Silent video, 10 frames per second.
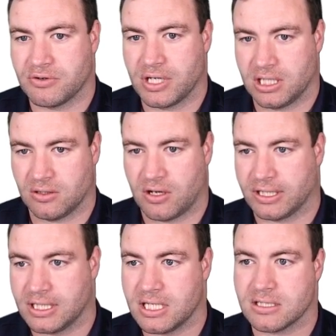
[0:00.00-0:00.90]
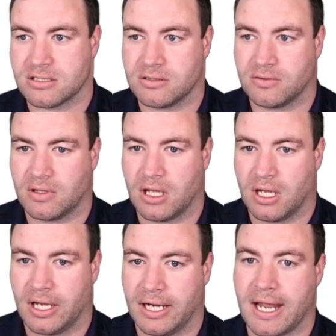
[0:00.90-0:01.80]
it in like this.
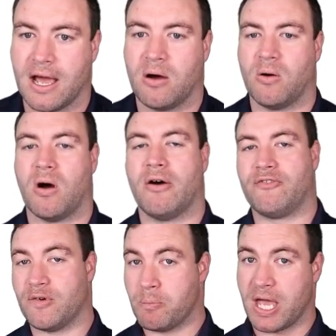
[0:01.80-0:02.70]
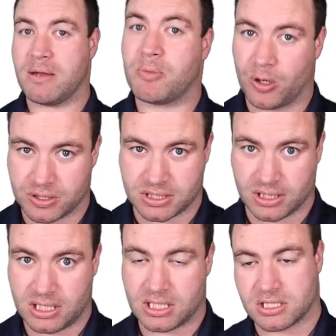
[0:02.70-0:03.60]
Now, for me
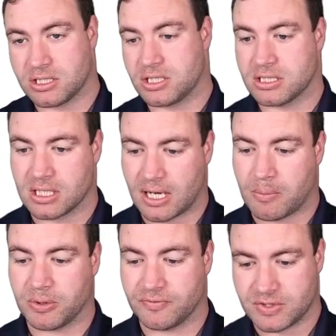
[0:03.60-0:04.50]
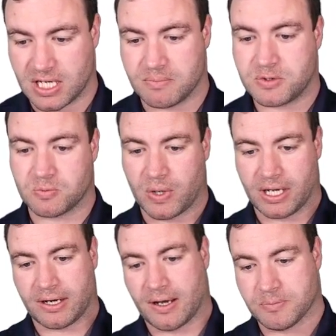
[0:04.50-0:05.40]
personally, this is just a couple of tips when it
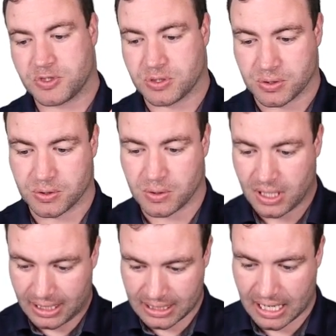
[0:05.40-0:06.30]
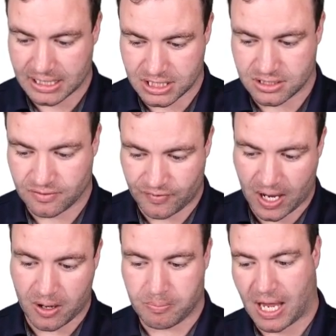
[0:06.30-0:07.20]
comes to
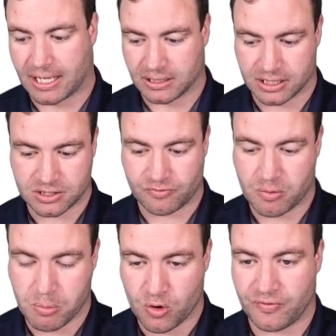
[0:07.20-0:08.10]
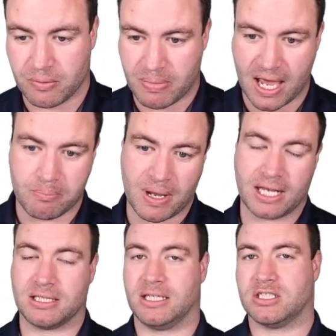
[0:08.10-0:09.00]
disavowing backlinks and removing bad
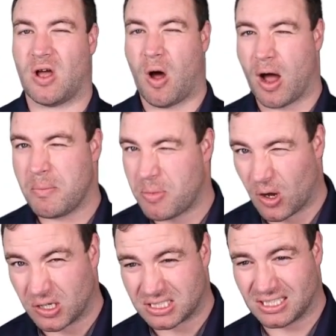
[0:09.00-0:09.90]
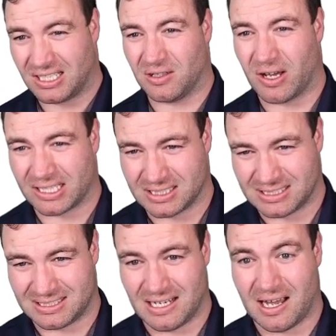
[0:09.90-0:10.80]
backlinks. I personally like to
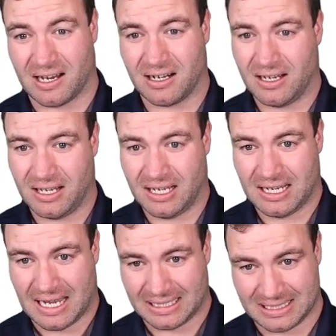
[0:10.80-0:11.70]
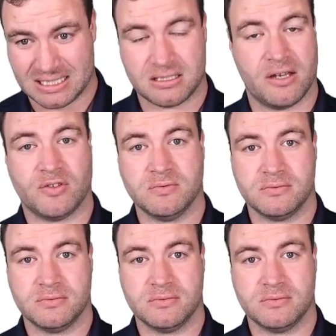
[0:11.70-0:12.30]
start at this level,